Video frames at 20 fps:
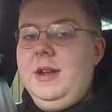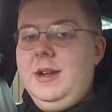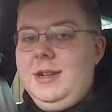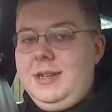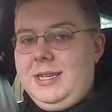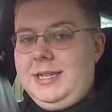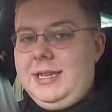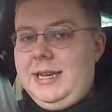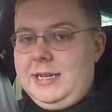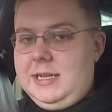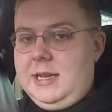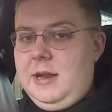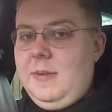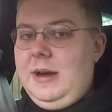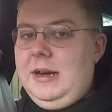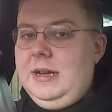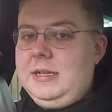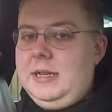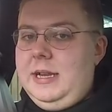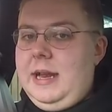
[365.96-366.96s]
to 60
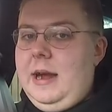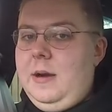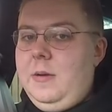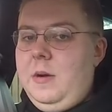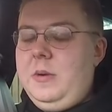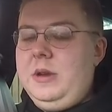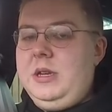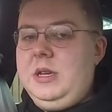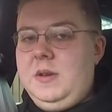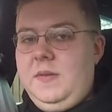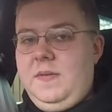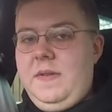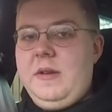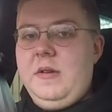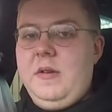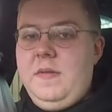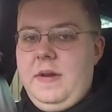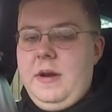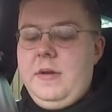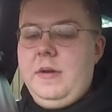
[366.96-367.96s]
miles an hour, which is
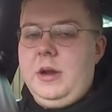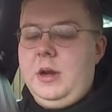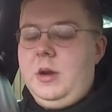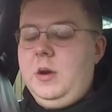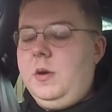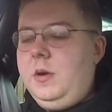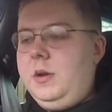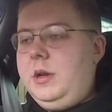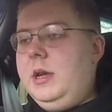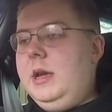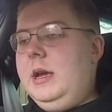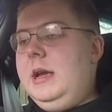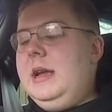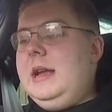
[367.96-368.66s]
very, very good.